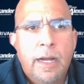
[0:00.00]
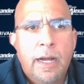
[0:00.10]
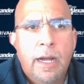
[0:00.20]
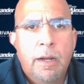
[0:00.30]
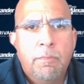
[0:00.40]

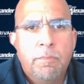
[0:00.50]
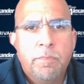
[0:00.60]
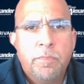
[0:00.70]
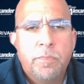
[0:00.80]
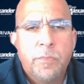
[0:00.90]

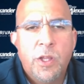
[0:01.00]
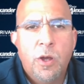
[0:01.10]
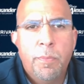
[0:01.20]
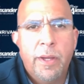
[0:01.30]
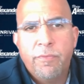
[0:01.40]
You
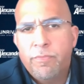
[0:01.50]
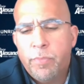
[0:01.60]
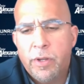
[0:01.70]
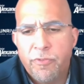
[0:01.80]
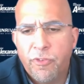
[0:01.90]
know,
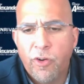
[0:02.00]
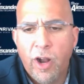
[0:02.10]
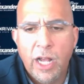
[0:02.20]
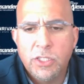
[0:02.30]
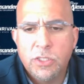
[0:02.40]
but for
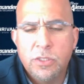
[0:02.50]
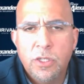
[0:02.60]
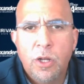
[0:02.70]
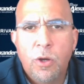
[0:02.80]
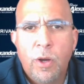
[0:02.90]

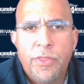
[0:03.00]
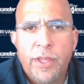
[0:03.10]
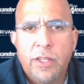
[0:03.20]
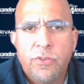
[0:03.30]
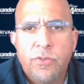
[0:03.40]
us, you know, I
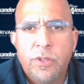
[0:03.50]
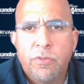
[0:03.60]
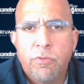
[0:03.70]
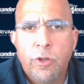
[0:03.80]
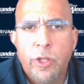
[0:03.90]
think
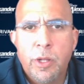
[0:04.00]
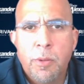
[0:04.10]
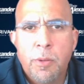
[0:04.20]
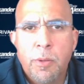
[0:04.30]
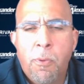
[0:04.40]
it's
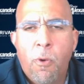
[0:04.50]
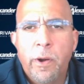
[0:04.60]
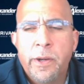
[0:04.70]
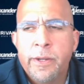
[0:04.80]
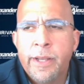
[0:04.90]
really
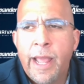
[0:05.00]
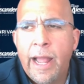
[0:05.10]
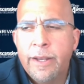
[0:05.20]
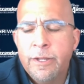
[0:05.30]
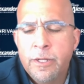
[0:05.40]
important
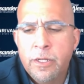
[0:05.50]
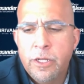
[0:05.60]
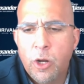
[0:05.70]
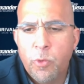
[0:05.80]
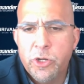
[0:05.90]
that,
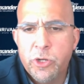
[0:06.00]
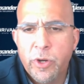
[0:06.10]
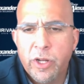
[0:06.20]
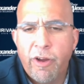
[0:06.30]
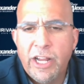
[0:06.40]
you know, we're doing
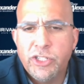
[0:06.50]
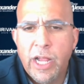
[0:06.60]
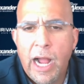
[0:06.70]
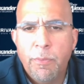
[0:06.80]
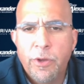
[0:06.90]
a great
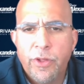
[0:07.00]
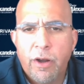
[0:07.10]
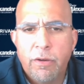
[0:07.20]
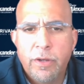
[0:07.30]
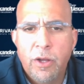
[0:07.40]
job with
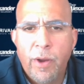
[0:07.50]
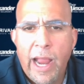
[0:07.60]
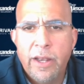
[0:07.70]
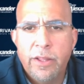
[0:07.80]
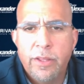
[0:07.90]
our, you know,
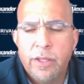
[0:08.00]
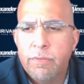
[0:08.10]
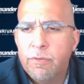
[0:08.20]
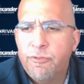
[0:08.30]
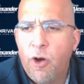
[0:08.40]
end of the
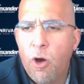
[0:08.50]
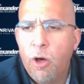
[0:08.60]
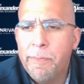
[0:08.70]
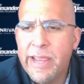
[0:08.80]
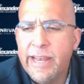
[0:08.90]

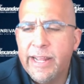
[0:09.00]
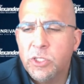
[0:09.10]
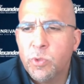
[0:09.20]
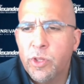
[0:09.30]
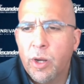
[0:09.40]
fall
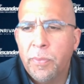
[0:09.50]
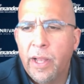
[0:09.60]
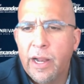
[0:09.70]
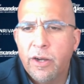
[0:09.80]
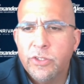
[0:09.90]
meetings with our
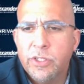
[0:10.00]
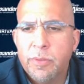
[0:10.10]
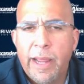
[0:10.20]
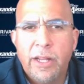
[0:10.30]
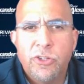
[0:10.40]
players
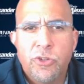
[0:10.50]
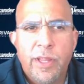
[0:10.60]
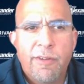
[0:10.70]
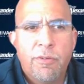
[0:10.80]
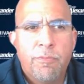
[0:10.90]
and making sure
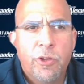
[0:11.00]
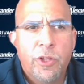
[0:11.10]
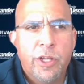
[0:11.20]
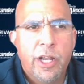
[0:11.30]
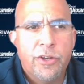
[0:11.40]
they have a
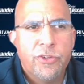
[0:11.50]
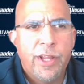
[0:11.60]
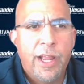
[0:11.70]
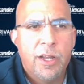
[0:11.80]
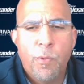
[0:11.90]
really good
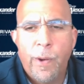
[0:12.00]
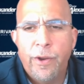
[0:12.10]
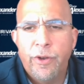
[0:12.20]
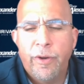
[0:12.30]
understanding of where